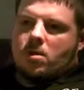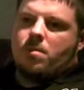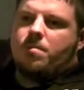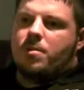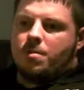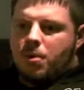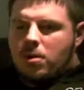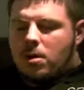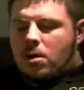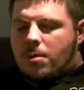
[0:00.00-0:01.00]
You
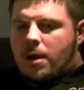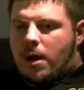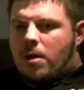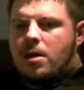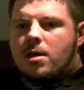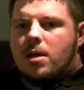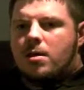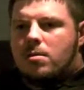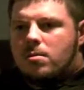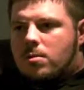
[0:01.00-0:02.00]
pull it all the way out, and
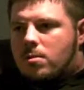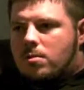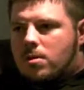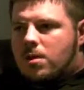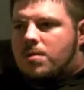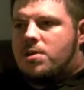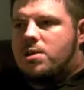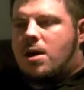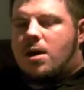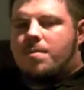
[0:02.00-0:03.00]
then you give it a
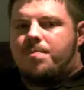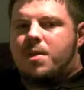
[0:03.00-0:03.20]
shot.